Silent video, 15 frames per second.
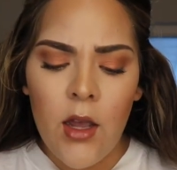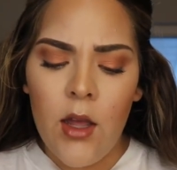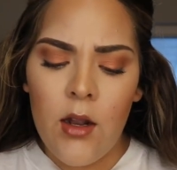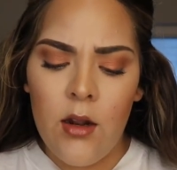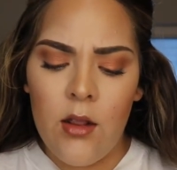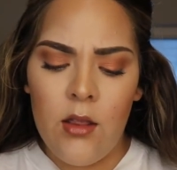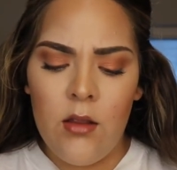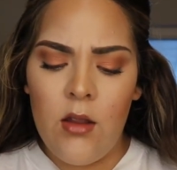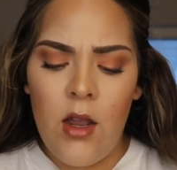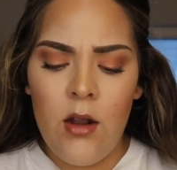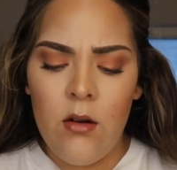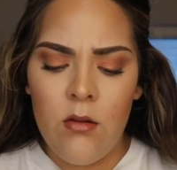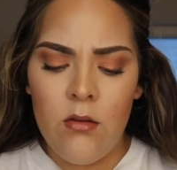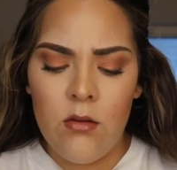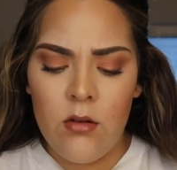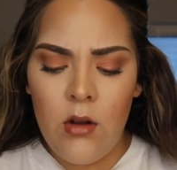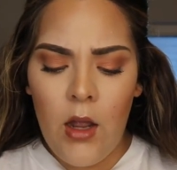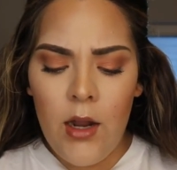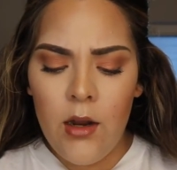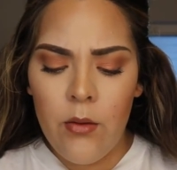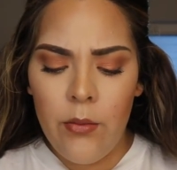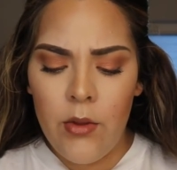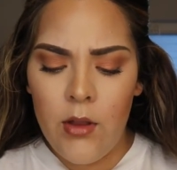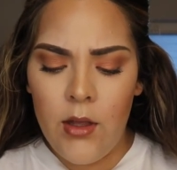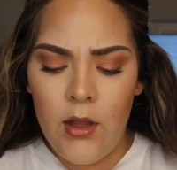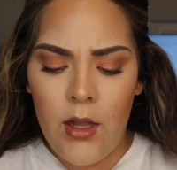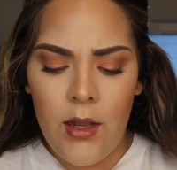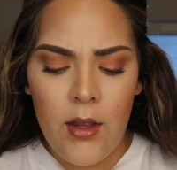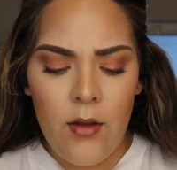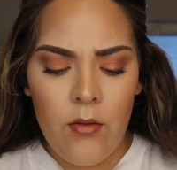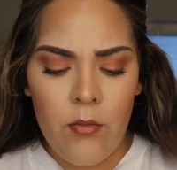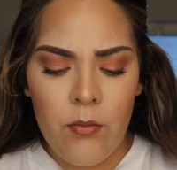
and I didn't I didn't really like